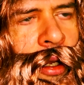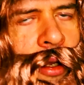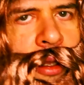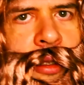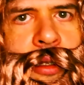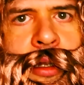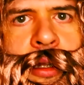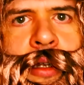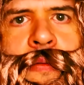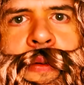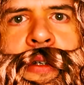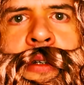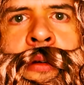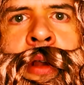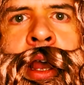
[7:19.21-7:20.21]
Could this be
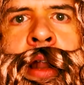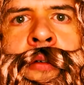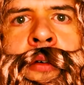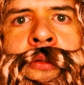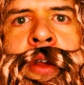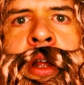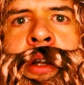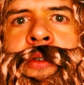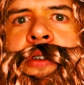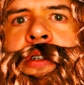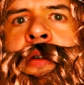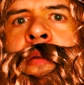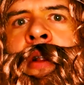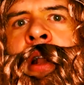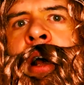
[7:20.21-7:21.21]
some kind of revenge for
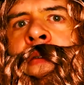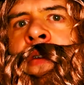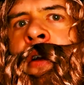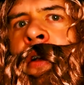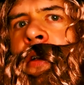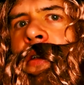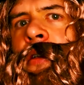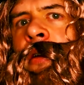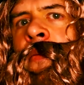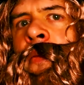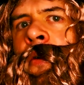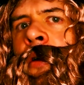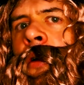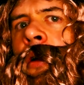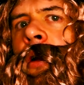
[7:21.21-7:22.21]
something I've done to
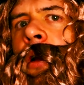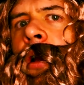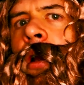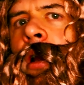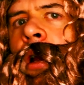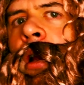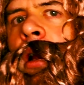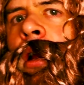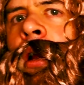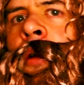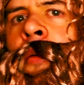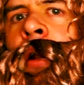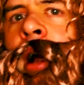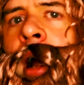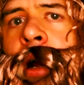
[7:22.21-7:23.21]
someone? I
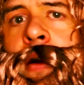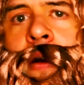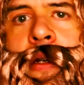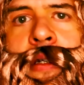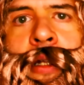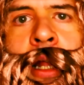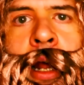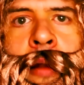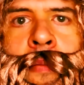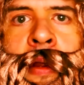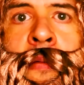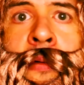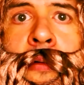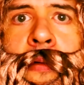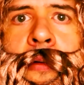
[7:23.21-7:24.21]
mean, I crossed a lot of
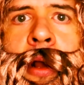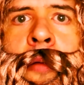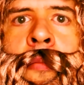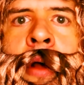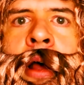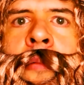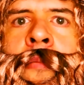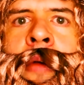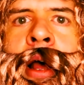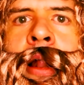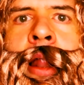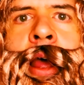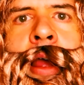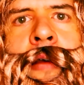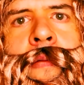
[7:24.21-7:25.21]
people throughout my
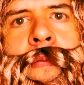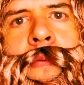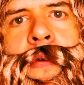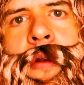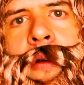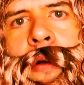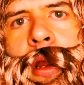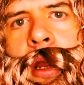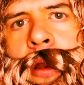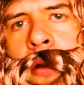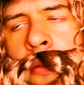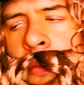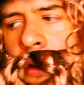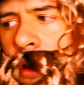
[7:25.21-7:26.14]
life, so it could